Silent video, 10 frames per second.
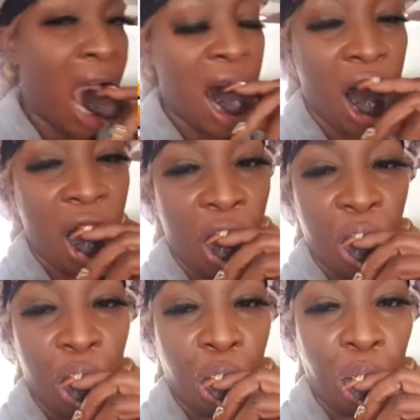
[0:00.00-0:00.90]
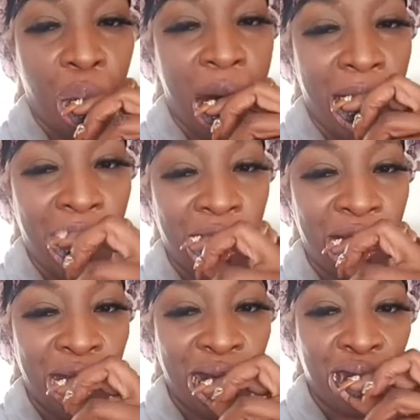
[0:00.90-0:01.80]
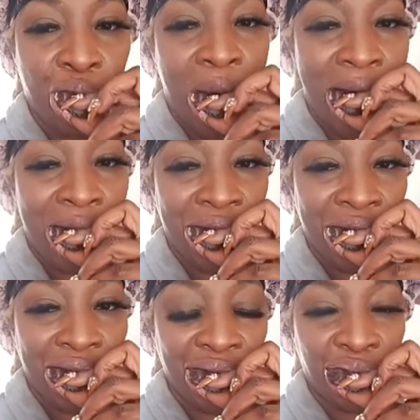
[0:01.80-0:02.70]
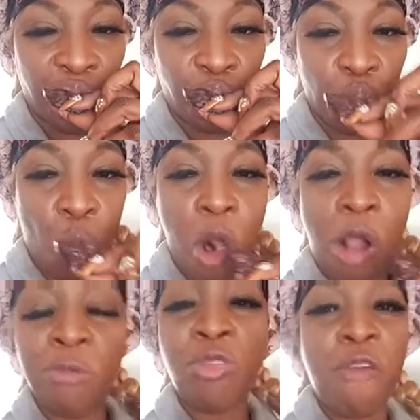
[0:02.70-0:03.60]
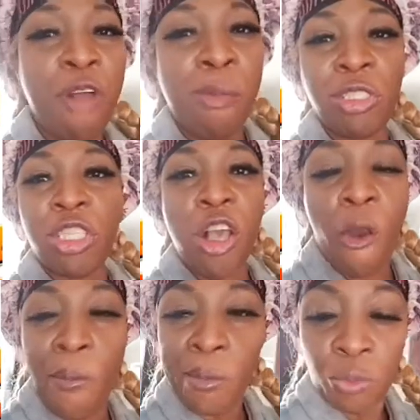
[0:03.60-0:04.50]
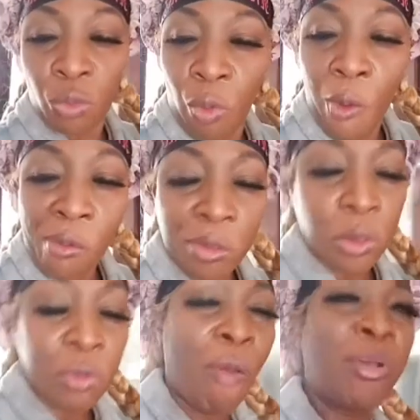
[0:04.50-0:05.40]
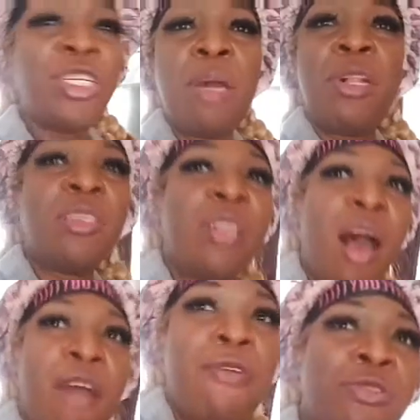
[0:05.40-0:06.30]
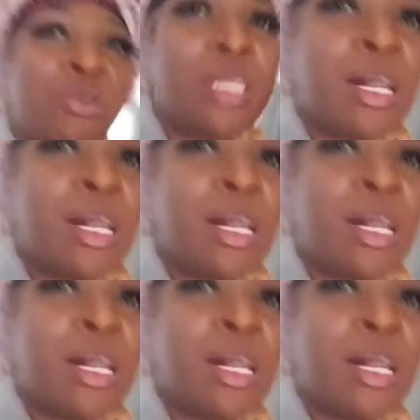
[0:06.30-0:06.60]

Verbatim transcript: say people enough of this and I saw it stay. You can't get you it. You keep that. Let me see him just laugh and know